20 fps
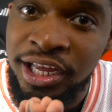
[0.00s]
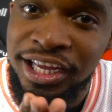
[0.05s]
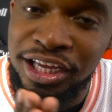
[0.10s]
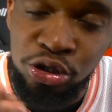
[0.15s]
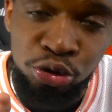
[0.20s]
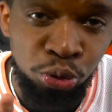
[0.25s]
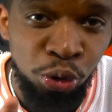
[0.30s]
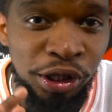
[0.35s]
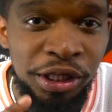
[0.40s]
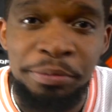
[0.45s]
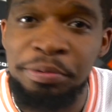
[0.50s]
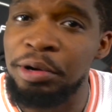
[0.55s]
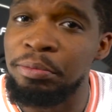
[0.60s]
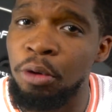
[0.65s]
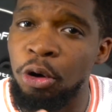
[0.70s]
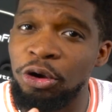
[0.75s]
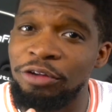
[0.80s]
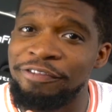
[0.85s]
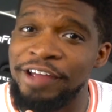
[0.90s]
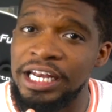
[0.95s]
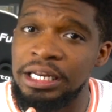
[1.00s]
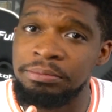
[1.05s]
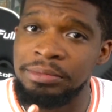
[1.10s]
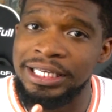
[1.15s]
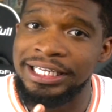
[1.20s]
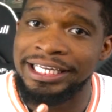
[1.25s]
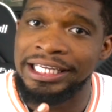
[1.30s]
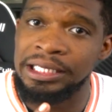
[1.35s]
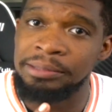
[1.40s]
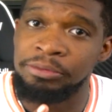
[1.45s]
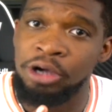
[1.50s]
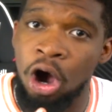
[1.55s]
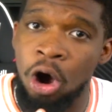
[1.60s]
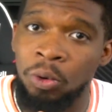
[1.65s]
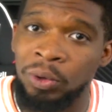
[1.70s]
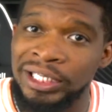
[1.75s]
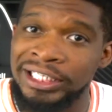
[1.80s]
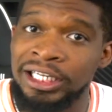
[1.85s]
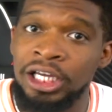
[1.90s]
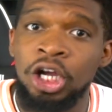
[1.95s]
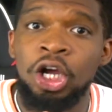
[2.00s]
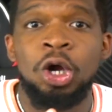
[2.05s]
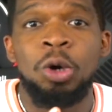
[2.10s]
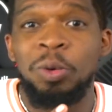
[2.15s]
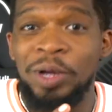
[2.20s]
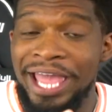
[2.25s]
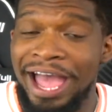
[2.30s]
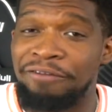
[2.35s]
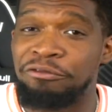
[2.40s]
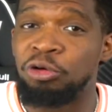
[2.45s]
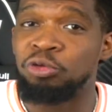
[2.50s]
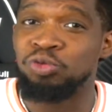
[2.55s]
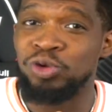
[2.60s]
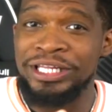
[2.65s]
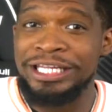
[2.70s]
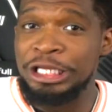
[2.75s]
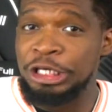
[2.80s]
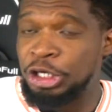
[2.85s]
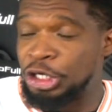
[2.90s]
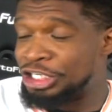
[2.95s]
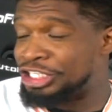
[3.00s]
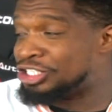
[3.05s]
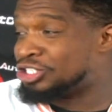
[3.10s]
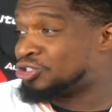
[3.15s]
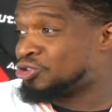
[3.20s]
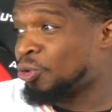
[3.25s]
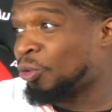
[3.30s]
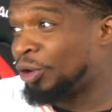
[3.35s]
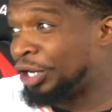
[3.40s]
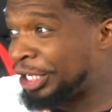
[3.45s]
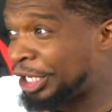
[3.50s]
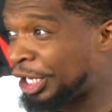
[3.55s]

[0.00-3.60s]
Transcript: It's really been motivating me to keep going. We have a really good story